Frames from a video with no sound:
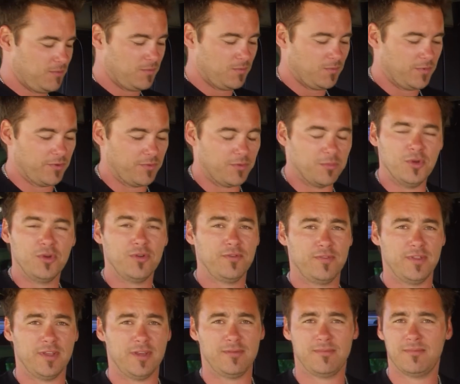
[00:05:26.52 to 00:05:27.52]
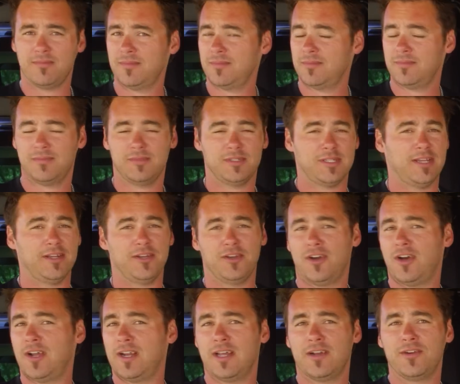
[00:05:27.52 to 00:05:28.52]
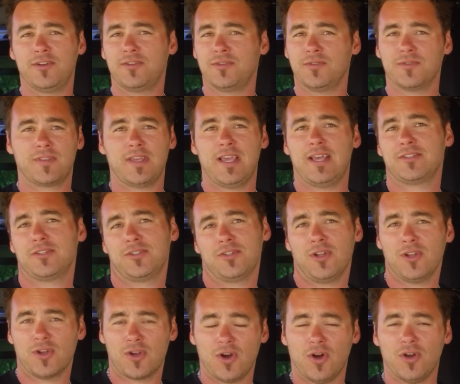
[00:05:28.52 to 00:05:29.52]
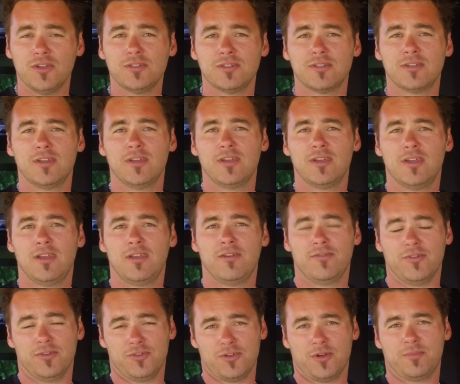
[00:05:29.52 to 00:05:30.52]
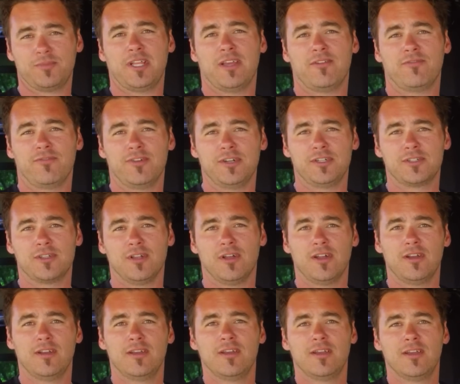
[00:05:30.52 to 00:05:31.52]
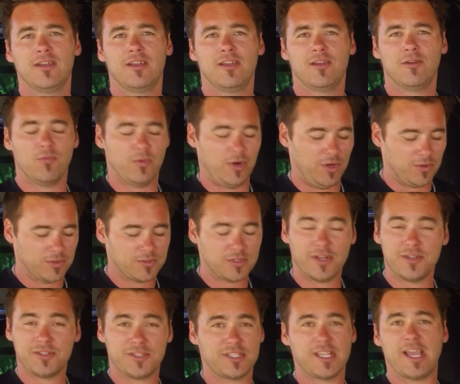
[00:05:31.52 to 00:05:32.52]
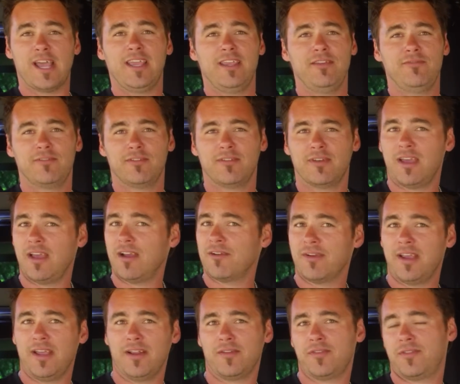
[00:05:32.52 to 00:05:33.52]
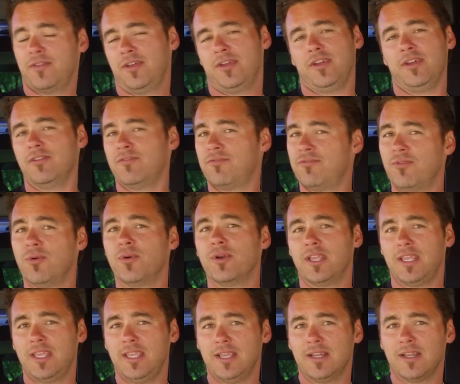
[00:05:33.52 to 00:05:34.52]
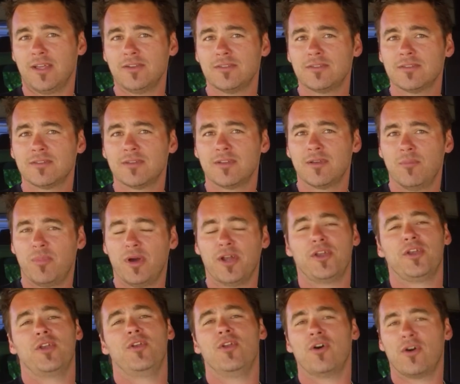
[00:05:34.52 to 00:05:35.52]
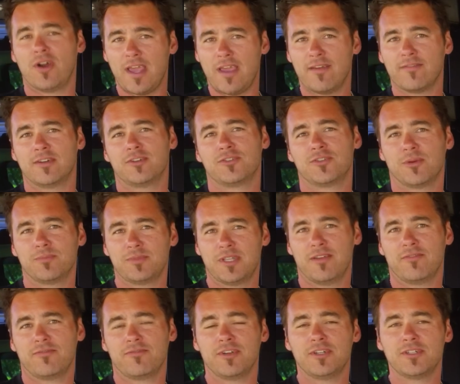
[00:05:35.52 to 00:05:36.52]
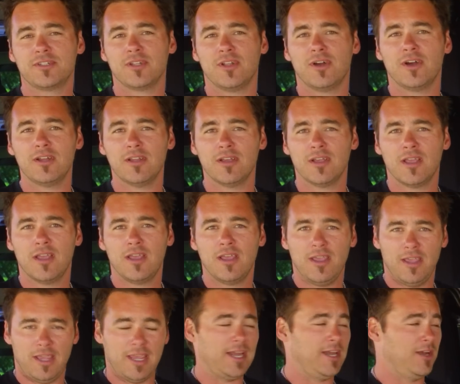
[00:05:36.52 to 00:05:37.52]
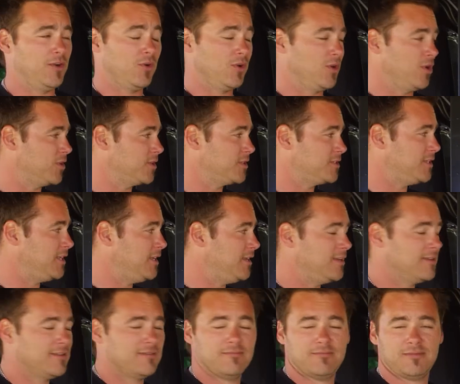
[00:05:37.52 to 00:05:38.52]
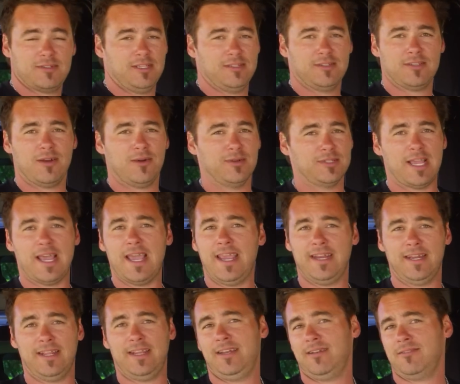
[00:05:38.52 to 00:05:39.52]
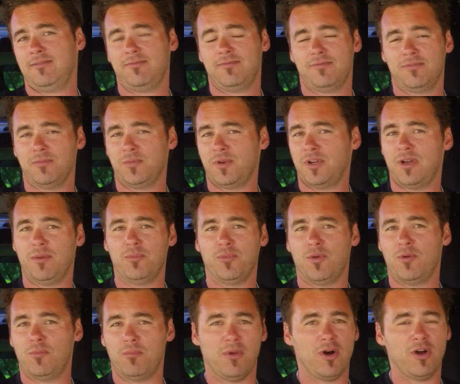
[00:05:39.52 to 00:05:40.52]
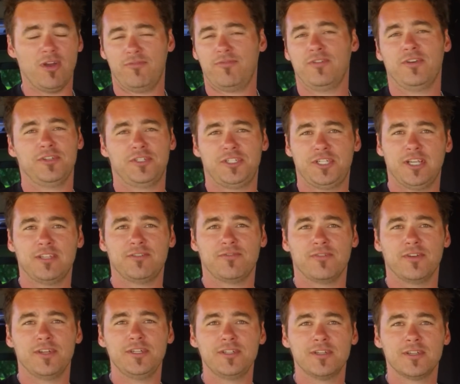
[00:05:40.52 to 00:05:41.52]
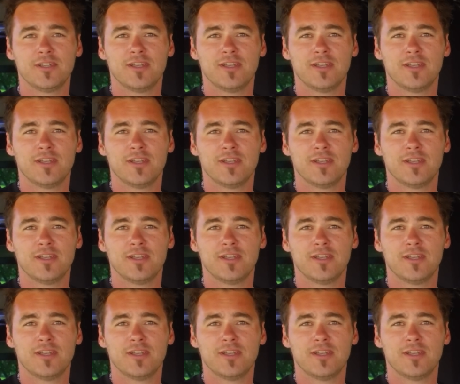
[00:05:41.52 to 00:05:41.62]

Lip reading: we remove the, say, $900 to $1,000 cost for a drop-down fridge slide. We also save around 30 to 40 kilos by not having a drop-down fridge slide. And in all honesty, since I was 18, from when I bought my first chest fridge